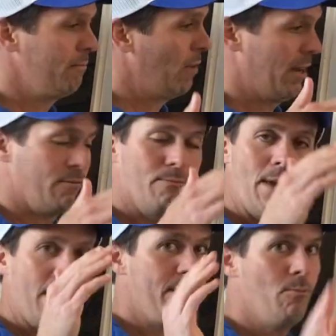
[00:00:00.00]
have
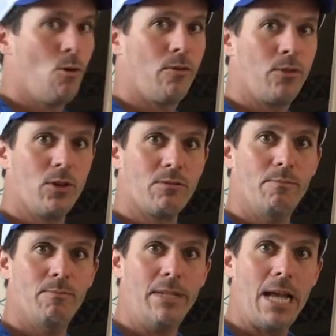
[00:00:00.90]
many more of those
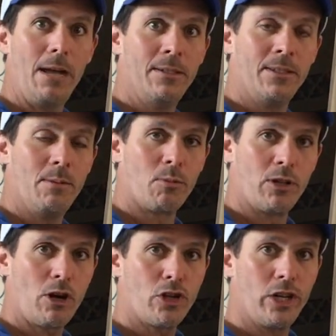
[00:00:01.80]
medallions in
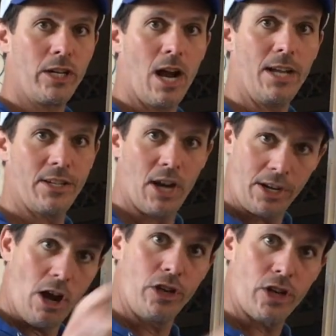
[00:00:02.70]
production, guys. And
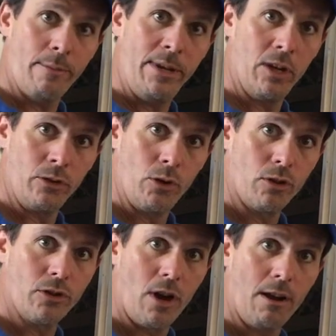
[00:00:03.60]
Ayanch, I mailed
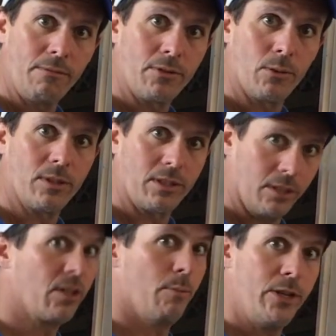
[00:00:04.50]
yours off, so
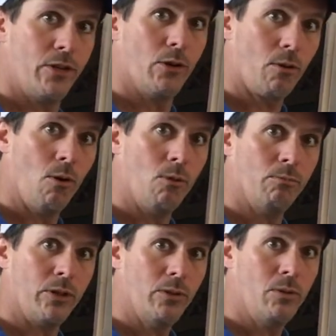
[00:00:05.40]
it's coming to your home
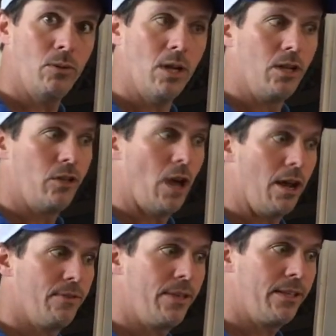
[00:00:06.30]
too.
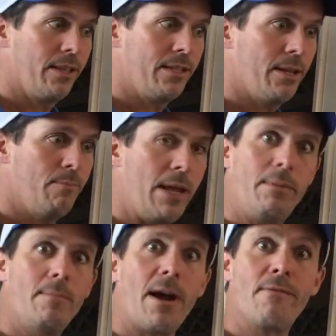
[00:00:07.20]
I think they said
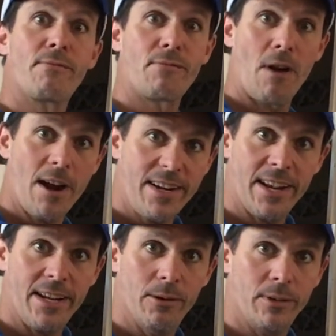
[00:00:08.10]
maybe by
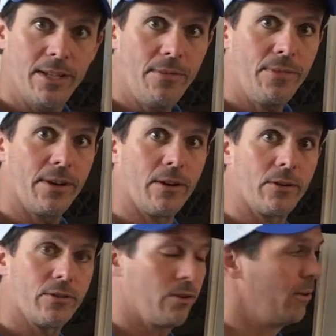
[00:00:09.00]
Friday it would get there.
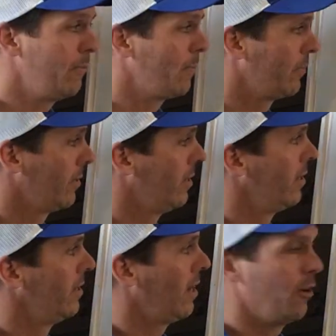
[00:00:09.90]
So
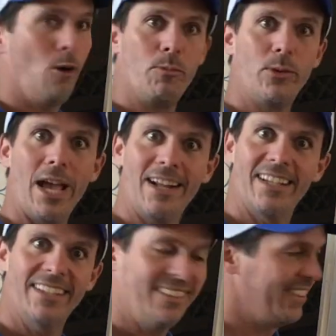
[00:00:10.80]
I hope you get
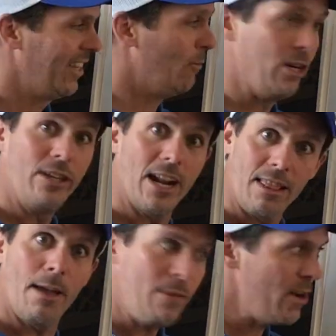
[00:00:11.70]
it. And when you get it,
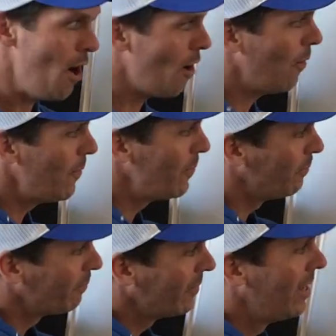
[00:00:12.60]
let me know.
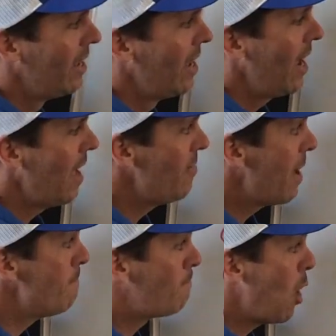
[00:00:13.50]
And
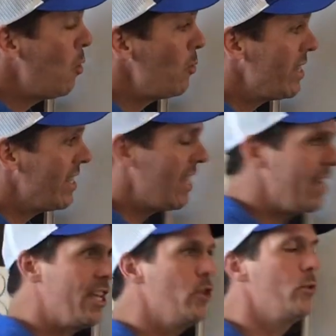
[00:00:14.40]
then Bodie, he
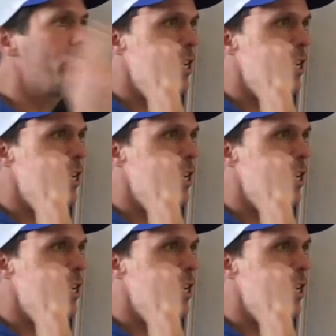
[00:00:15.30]
used